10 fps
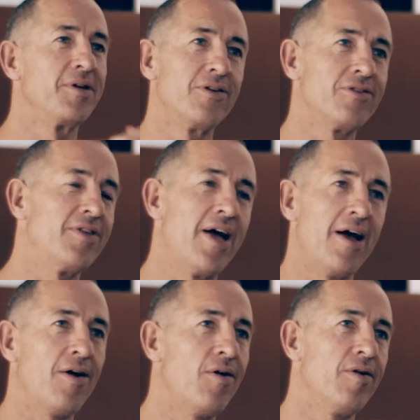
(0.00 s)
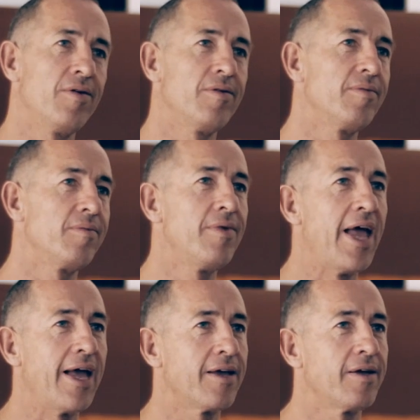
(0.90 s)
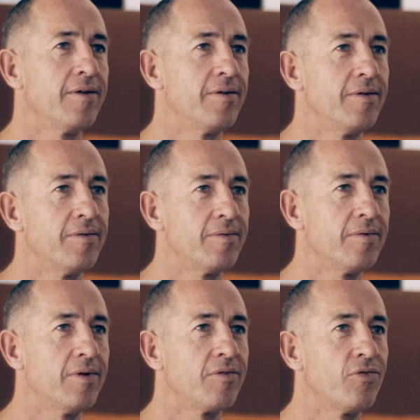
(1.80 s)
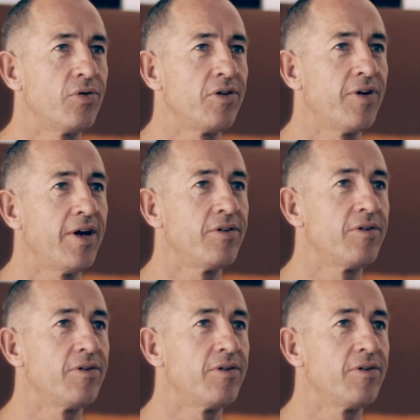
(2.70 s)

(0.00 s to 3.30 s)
because of that neck at 45 degrees.